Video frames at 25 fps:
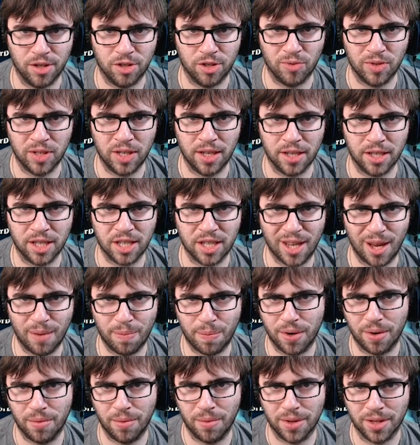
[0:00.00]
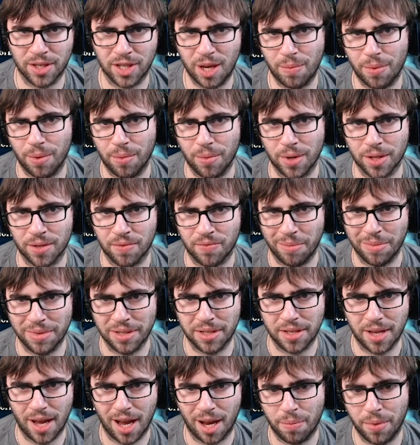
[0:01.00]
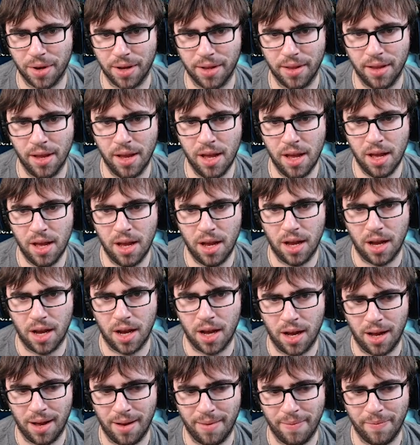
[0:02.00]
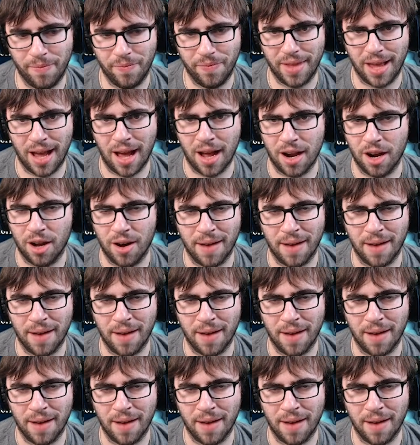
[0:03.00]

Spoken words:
We've seen a skipper. Well, the skipper wasn't from his deck, but I don't know.